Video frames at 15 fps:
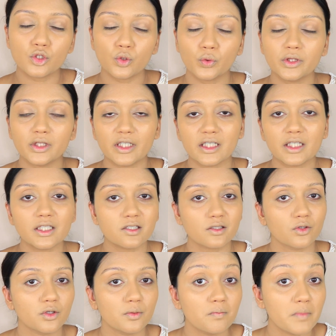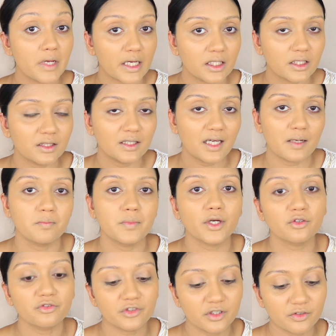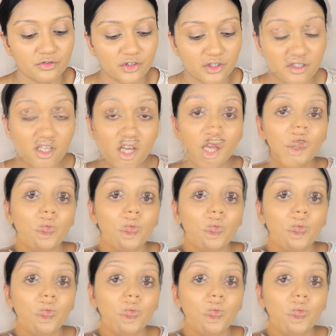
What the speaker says: don't think it's going to make that big of a difference,